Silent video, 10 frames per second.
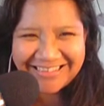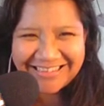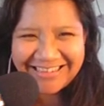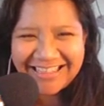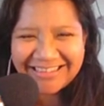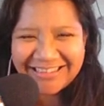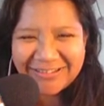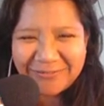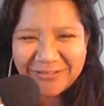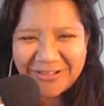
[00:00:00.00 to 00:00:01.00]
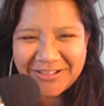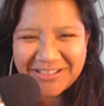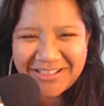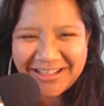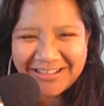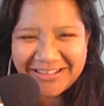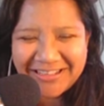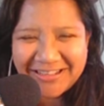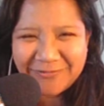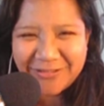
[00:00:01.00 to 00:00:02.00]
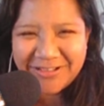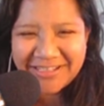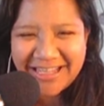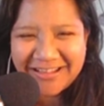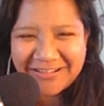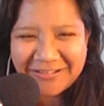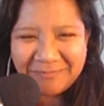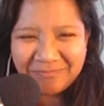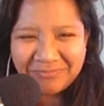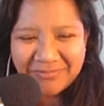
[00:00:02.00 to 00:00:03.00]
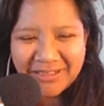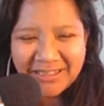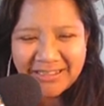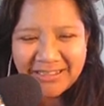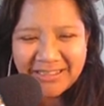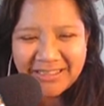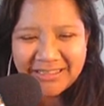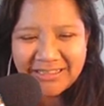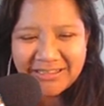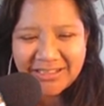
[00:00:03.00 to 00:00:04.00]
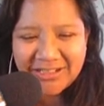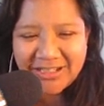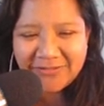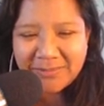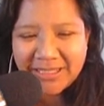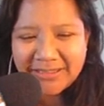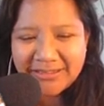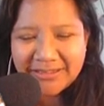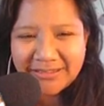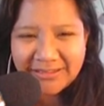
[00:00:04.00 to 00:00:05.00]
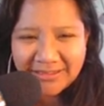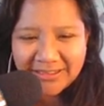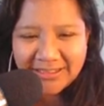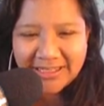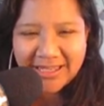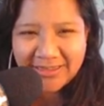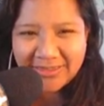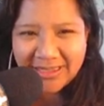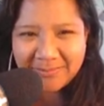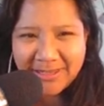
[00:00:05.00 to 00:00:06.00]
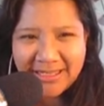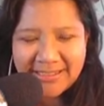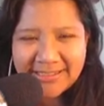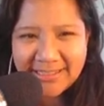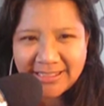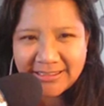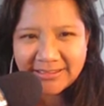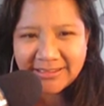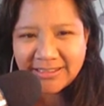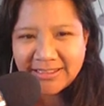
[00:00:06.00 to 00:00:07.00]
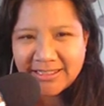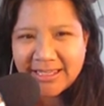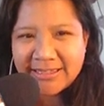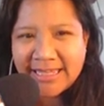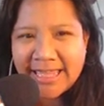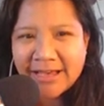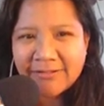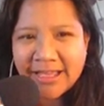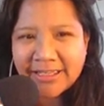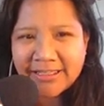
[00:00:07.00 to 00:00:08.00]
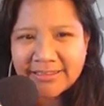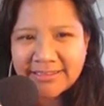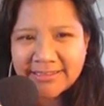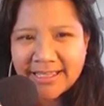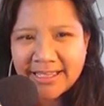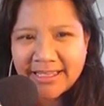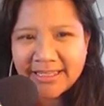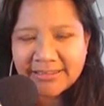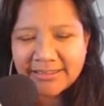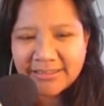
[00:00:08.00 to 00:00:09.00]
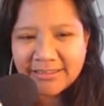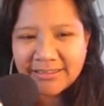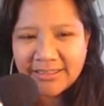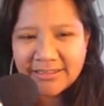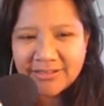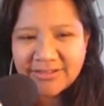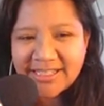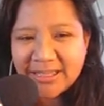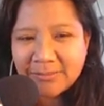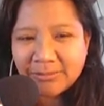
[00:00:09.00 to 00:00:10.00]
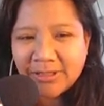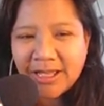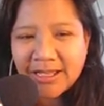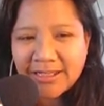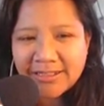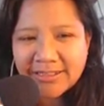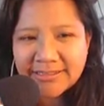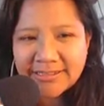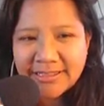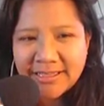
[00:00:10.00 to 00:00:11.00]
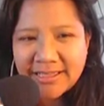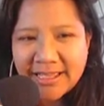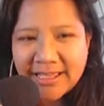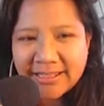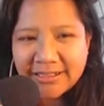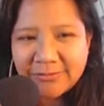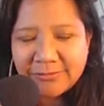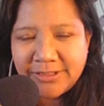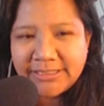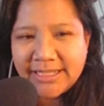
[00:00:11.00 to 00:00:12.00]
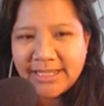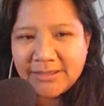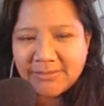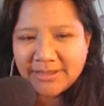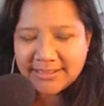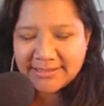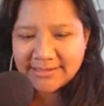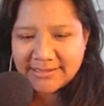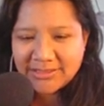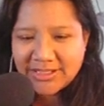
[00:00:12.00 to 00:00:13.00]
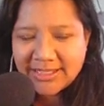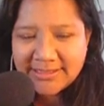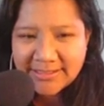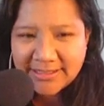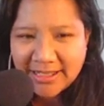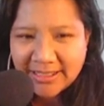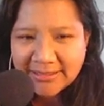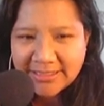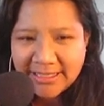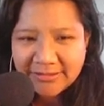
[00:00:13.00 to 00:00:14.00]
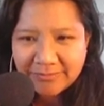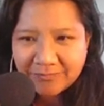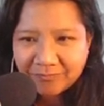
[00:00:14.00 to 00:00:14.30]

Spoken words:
Selecting the first cell, hitting the shift button, and then pasting. And now I could decide. So instead of blogs, I can rename this to just content.